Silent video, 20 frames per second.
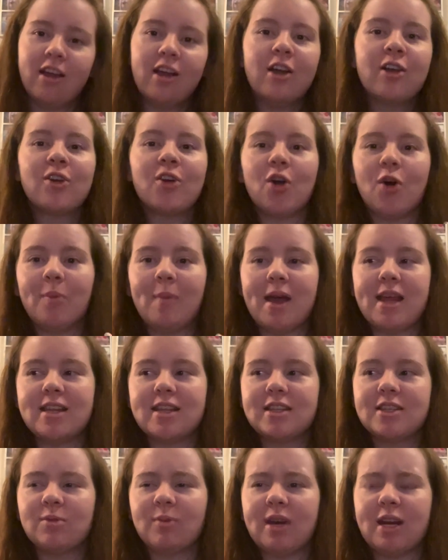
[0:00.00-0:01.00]

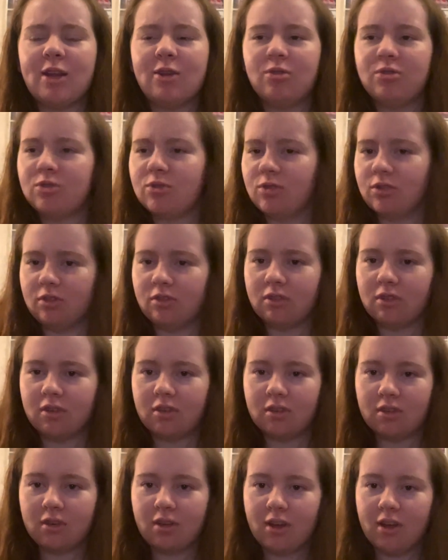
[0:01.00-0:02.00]
comments when he was
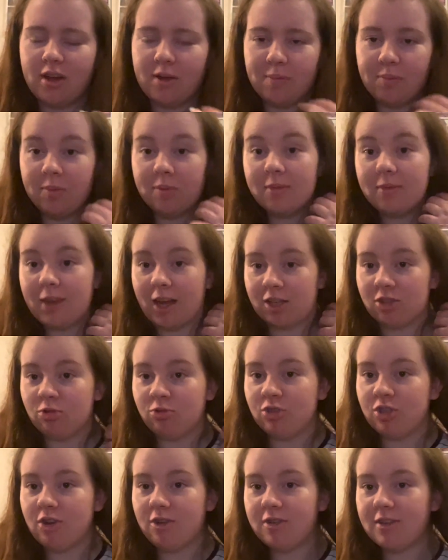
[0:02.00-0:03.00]
on national
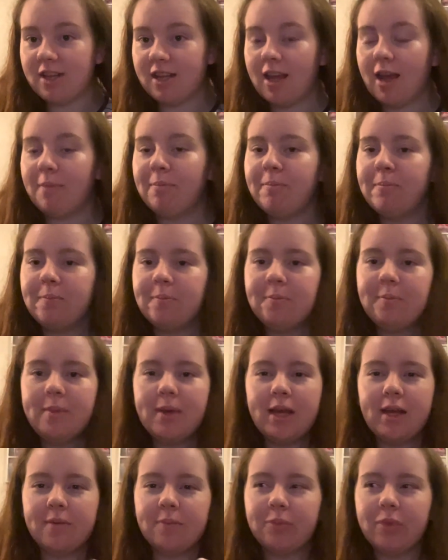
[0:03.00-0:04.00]
duty a bit